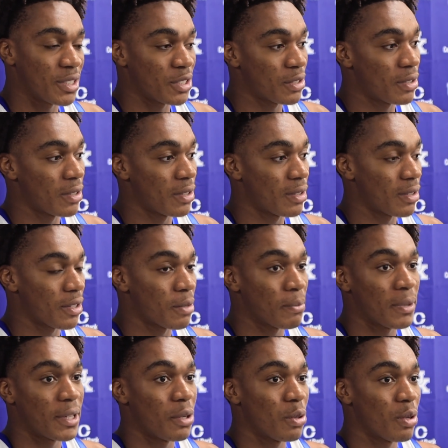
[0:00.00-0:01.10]
It's a
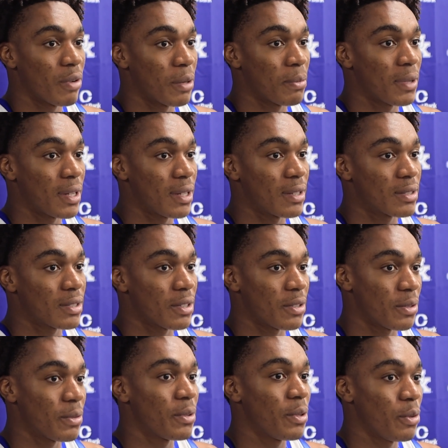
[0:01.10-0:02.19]
complete all-around player, so
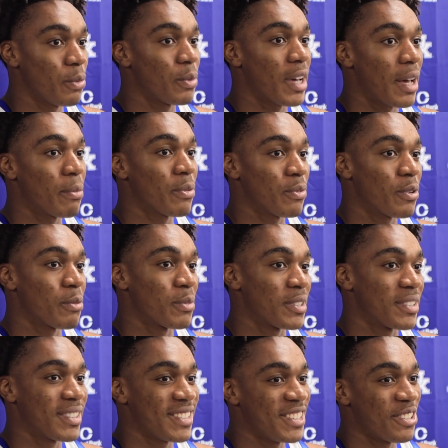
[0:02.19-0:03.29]
we're happy for him,
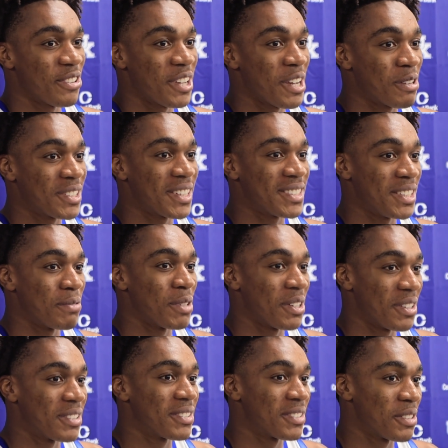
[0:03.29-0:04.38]
and, you know, he helps our team a
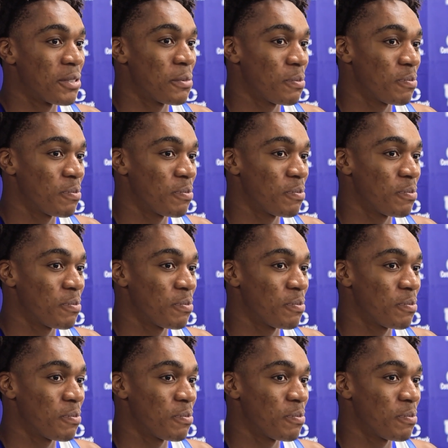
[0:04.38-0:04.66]
lot. So.